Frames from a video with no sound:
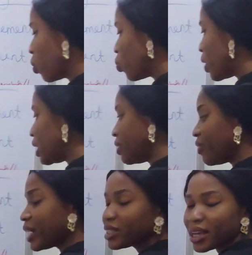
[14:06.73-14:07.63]
we
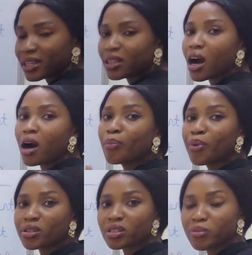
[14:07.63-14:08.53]
divided our
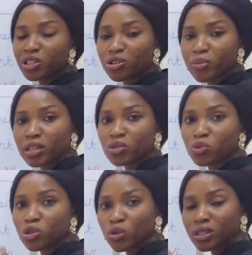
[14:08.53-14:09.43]
bust measurements,
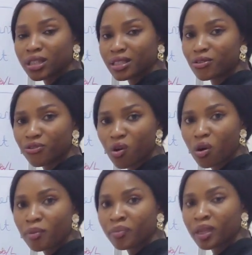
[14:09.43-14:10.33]
which was
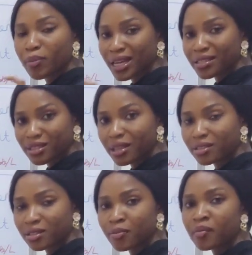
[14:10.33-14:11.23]
34 by
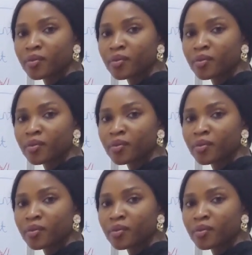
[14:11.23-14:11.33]
6,